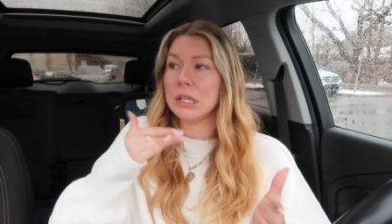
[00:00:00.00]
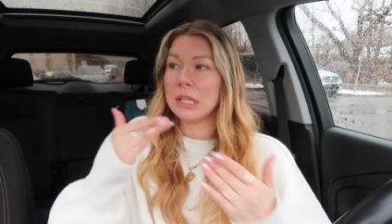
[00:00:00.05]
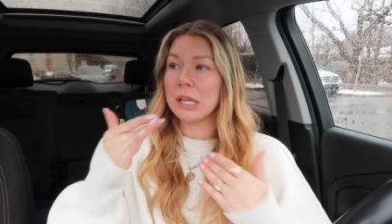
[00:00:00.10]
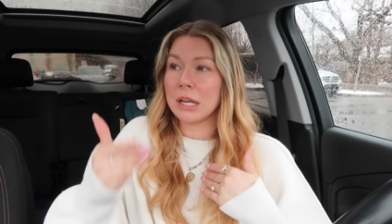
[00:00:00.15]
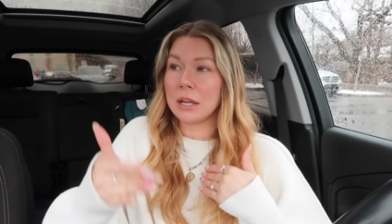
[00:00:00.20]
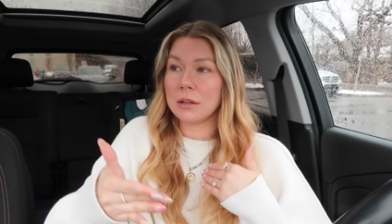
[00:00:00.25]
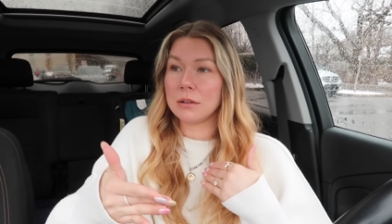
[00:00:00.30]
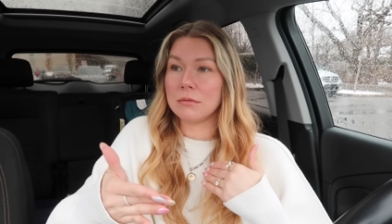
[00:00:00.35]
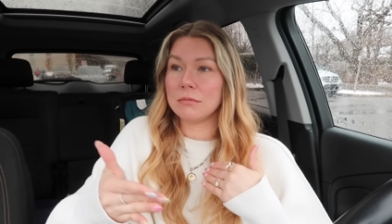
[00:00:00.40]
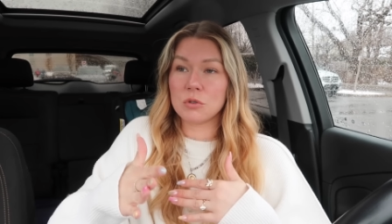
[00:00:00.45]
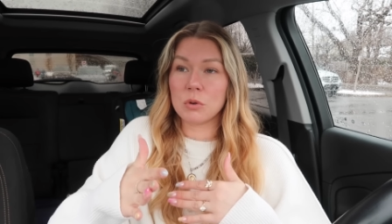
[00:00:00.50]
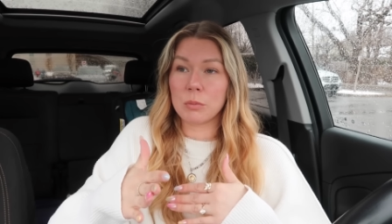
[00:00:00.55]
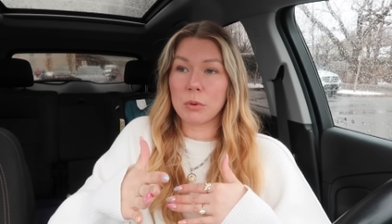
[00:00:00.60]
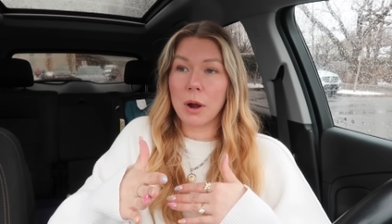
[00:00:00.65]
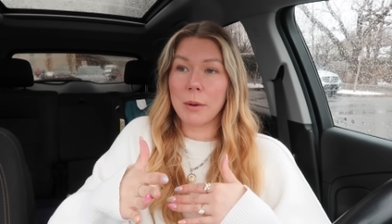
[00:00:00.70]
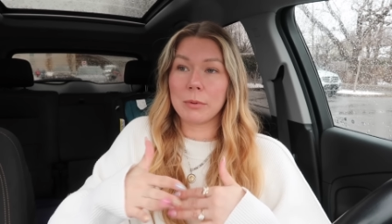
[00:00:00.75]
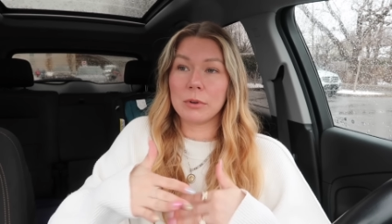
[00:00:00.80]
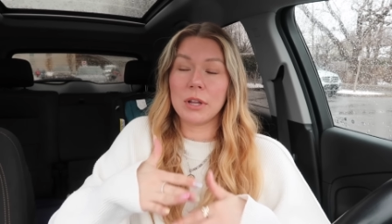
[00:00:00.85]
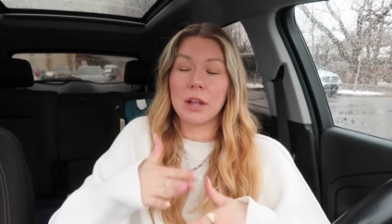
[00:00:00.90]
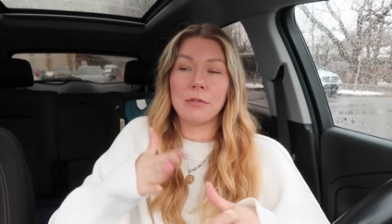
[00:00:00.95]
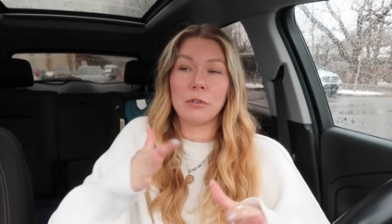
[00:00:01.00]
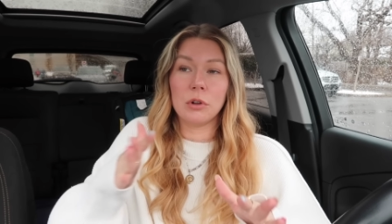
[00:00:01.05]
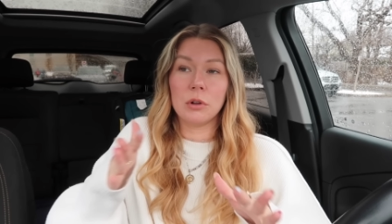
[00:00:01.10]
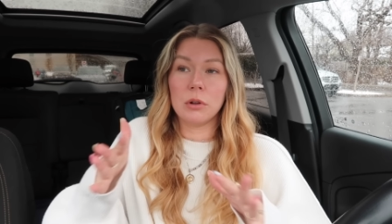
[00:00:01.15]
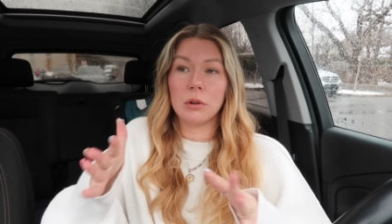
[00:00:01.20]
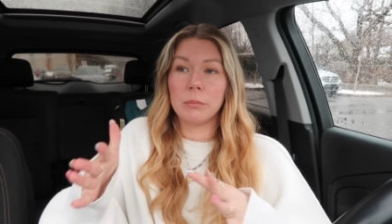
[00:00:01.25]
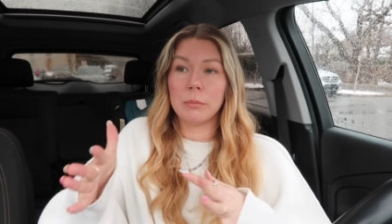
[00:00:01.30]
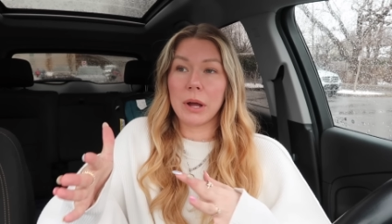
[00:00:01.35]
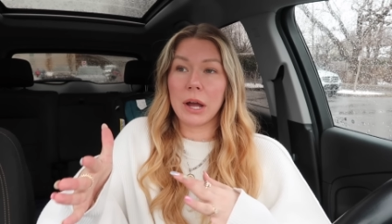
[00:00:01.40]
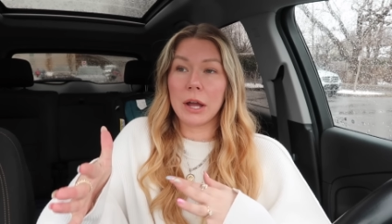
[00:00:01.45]
get it to a proper
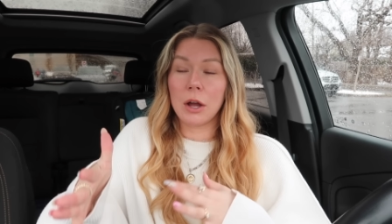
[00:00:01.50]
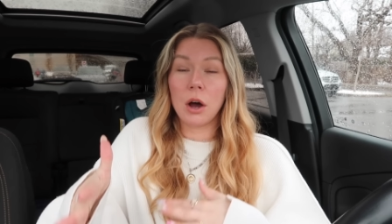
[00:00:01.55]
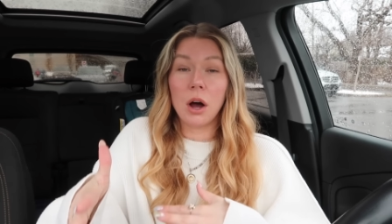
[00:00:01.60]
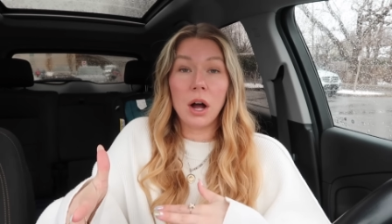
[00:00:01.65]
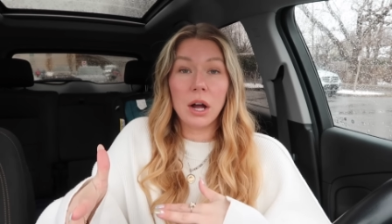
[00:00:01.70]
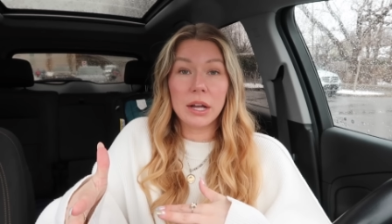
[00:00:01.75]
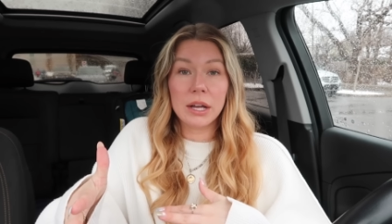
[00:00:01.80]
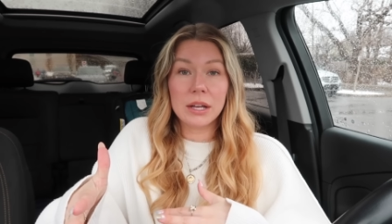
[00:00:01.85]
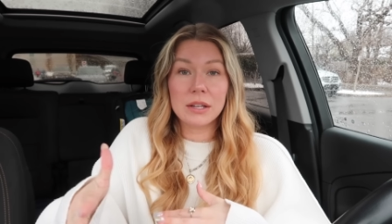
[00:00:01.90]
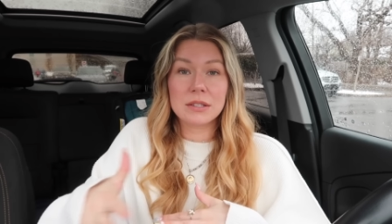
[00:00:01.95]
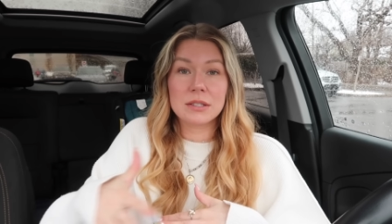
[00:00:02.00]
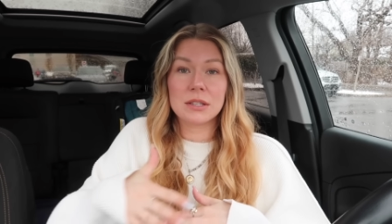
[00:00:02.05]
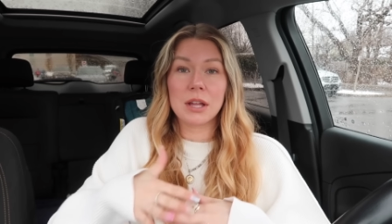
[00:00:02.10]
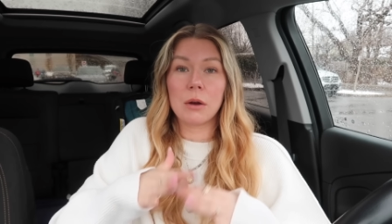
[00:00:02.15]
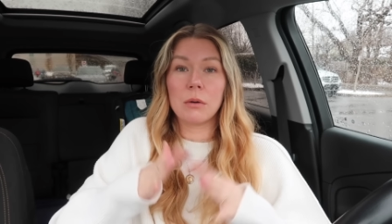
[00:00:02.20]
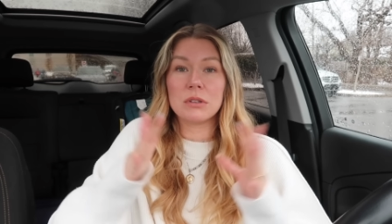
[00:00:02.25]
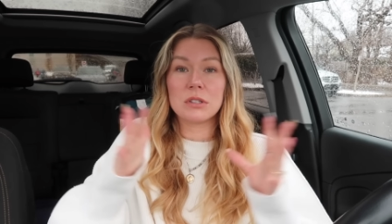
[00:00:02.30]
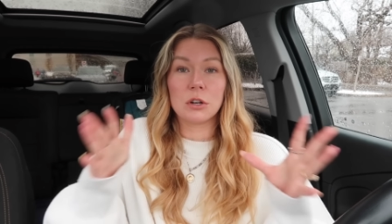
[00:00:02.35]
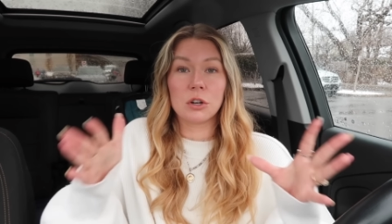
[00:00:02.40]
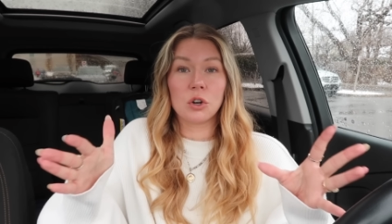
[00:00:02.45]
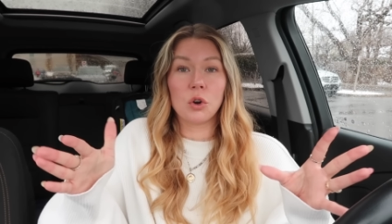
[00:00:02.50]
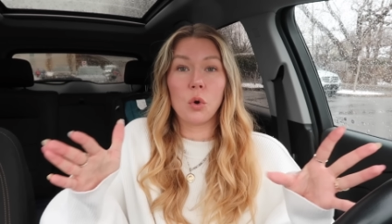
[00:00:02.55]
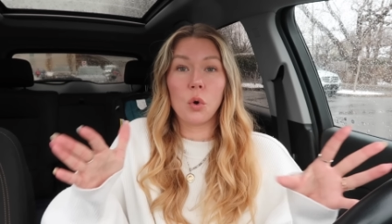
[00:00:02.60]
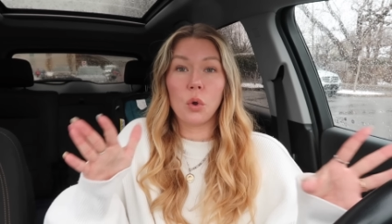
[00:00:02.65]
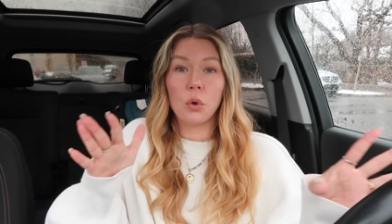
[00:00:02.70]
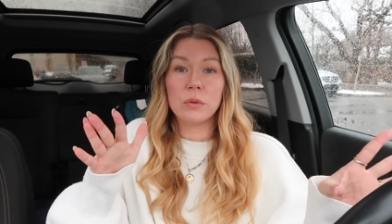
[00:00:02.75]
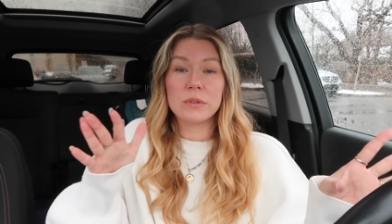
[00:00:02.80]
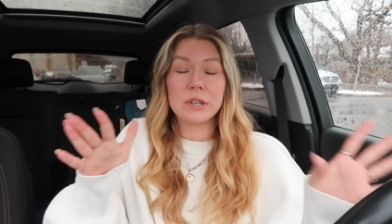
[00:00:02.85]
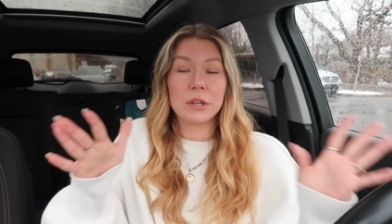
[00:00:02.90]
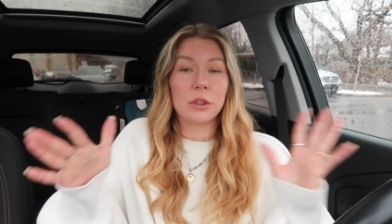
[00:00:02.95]
level by August. That was our
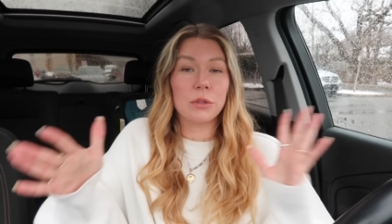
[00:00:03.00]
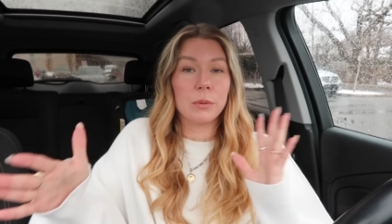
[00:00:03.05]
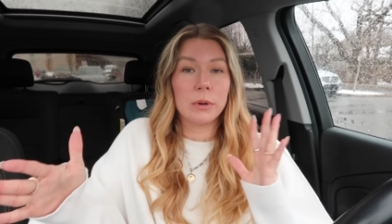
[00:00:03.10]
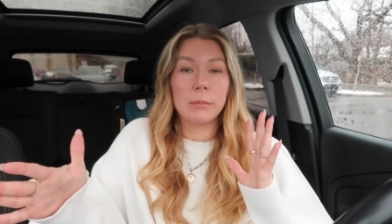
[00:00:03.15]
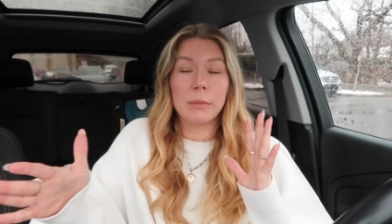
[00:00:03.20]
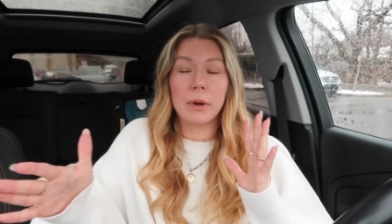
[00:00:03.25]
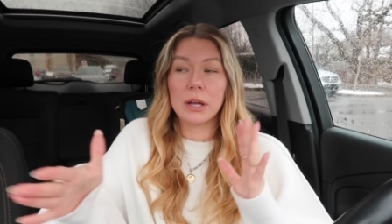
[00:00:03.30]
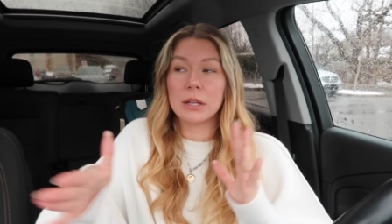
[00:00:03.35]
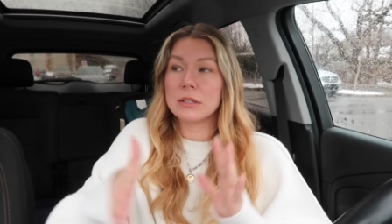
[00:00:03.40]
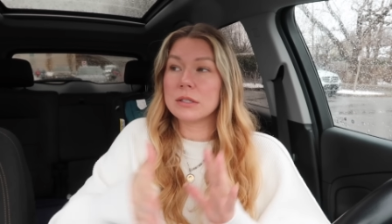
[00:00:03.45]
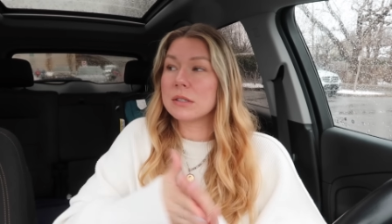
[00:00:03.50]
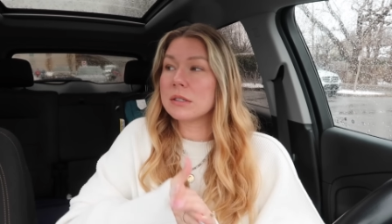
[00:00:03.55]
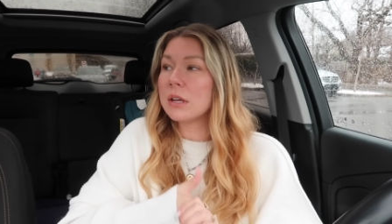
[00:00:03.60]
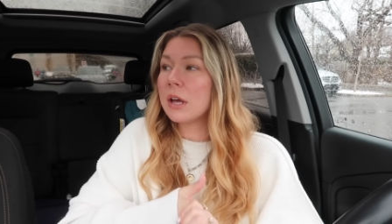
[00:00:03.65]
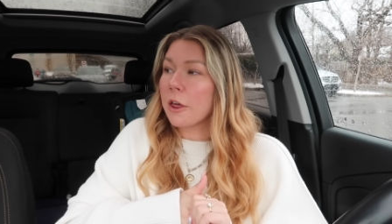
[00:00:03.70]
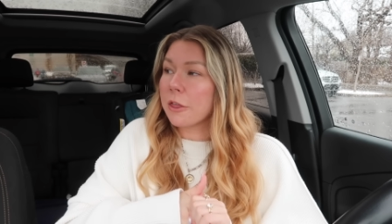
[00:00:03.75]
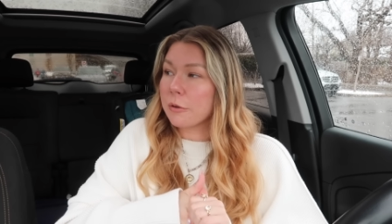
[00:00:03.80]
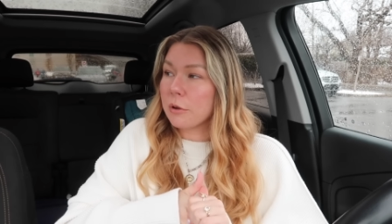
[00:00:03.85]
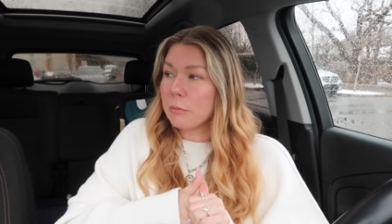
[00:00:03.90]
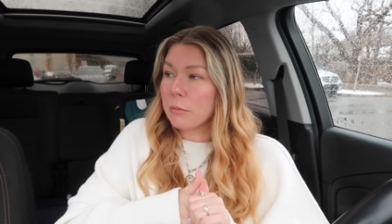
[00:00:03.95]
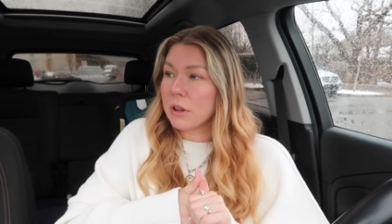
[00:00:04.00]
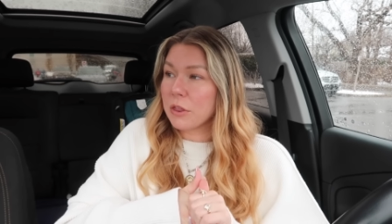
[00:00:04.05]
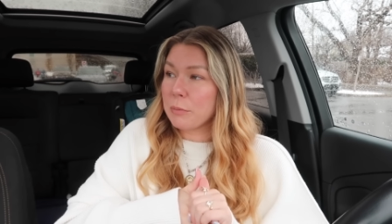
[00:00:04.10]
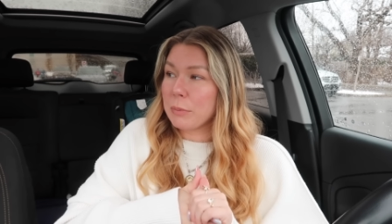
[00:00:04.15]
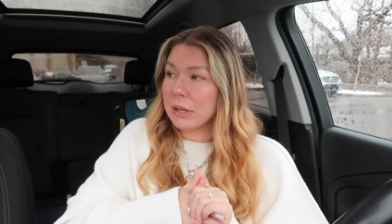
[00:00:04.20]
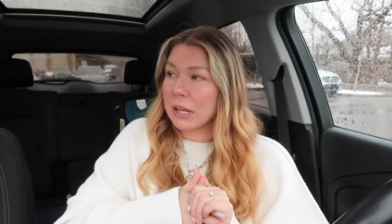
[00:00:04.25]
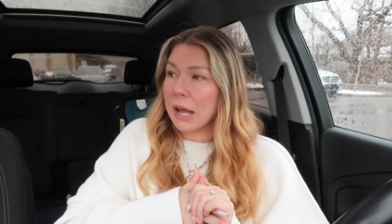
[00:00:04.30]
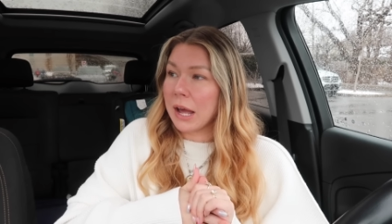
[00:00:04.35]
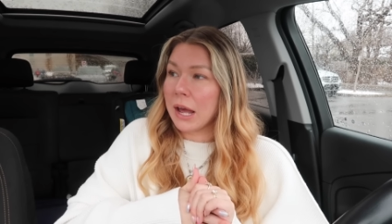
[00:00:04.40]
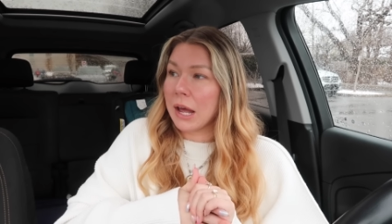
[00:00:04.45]
goal. It was like three months, a three month
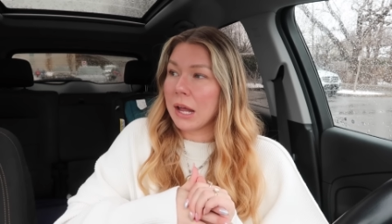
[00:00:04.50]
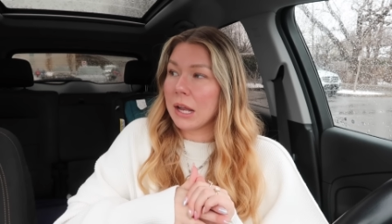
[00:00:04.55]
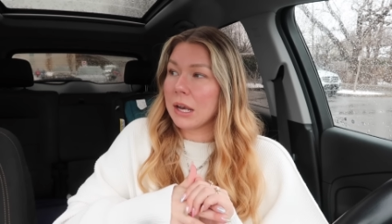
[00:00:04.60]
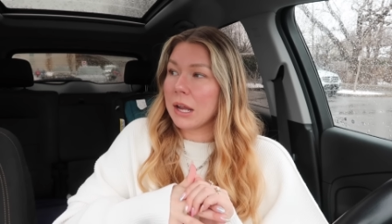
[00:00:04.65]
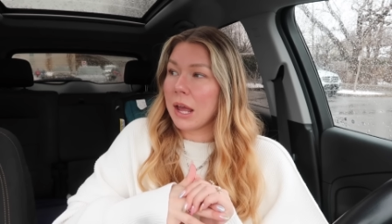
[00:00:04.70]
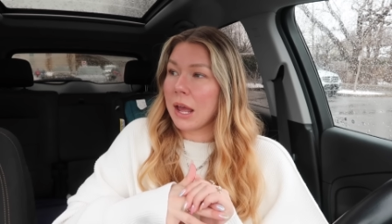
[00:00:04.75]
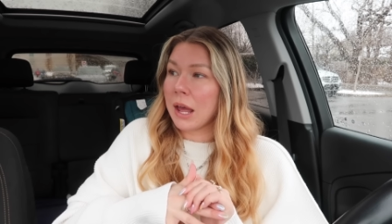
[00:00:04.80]
plan.